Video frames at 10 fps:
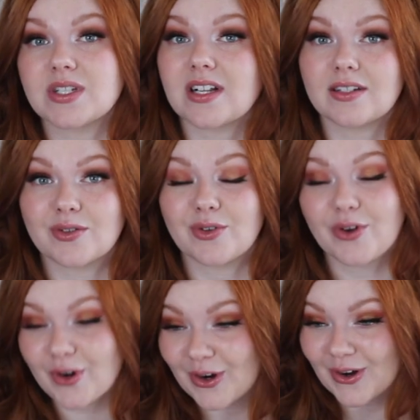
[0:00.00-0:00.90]
was a little
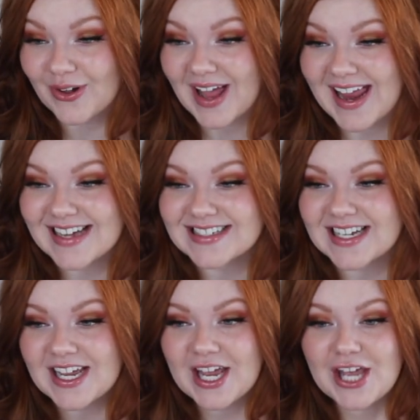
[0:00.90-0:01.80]
girl,
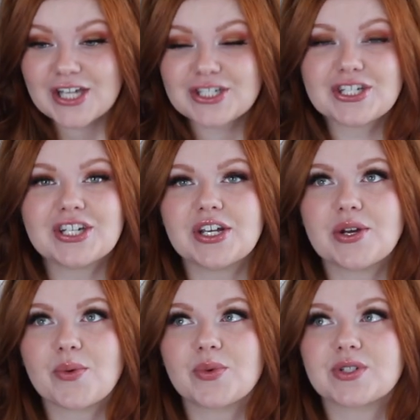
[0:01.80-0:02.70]
and
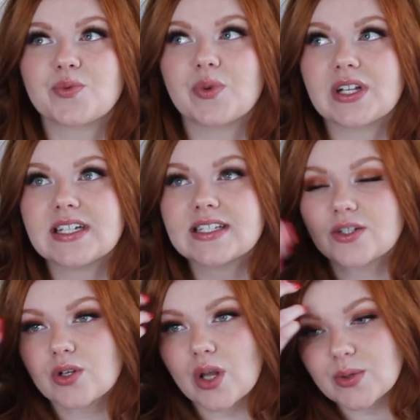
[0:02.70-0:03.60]
she was really
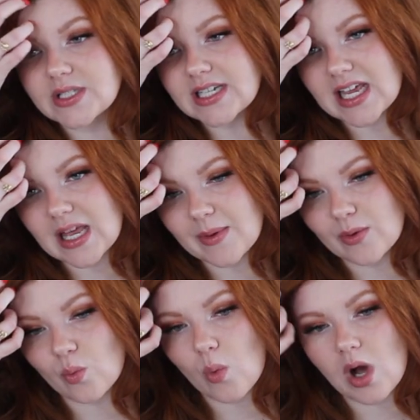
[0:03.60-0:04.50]
still close to him
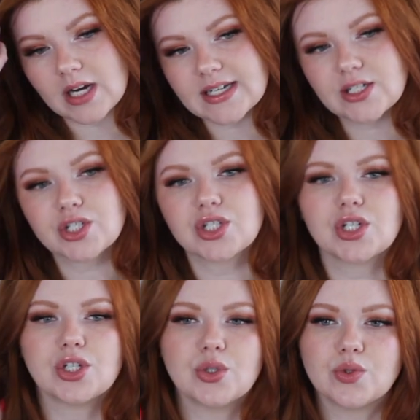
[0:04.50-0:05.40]
and wanting
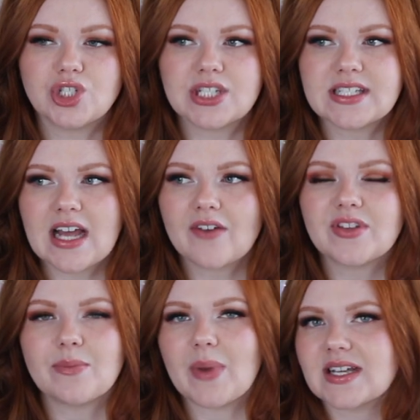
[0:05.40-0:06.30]
to just have
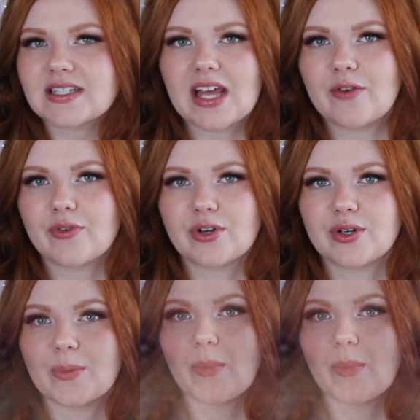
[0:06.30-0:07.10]
the best life for her